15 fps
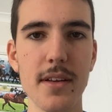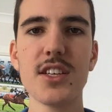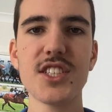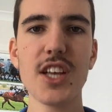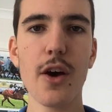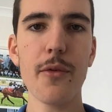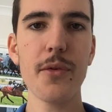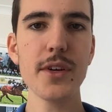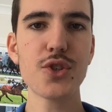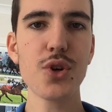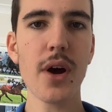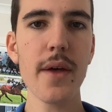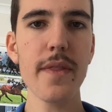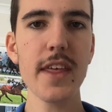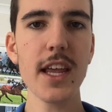So if we
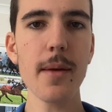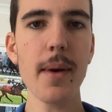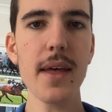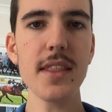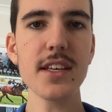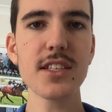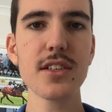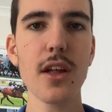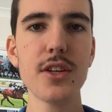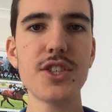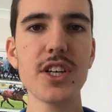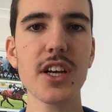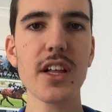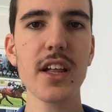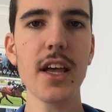try and think about this
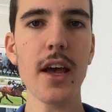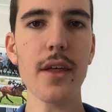logically,